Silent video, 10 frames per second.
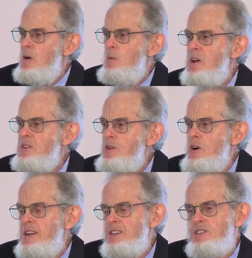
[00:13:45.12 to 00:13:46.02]
we're
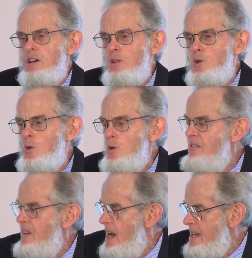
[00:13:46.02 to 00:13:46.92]
trying to sell
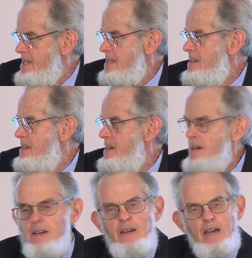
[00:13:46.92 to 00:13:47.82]
cornflakes
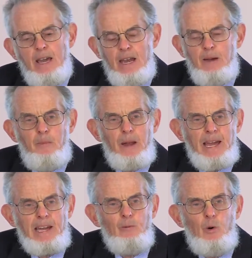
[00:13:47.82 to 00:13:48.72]
in a
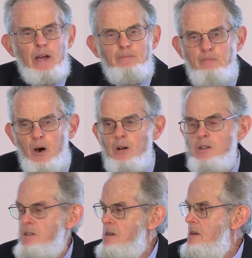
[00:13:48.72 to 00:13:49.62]
black and white
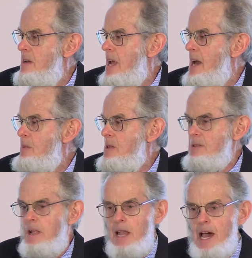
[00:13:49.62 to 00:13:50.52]
box
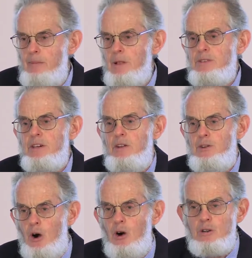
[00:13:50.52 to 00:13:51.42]
labelled
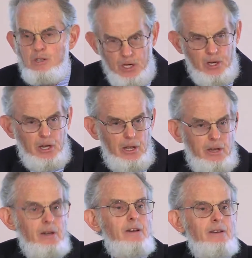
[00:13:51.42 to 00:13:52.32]
dog turd.
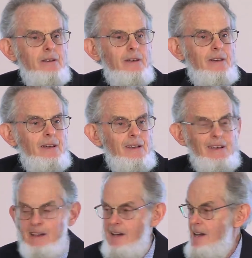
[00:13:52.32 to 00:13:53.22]

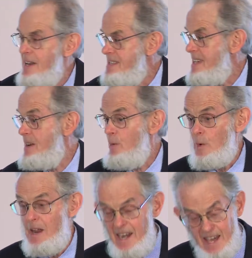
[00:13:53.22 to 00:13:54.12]
And he said,
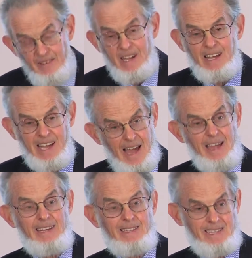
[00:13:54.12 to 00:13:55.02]
we're never
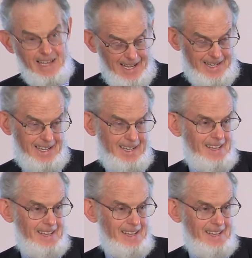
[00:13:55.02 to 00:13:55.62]
going to sell it.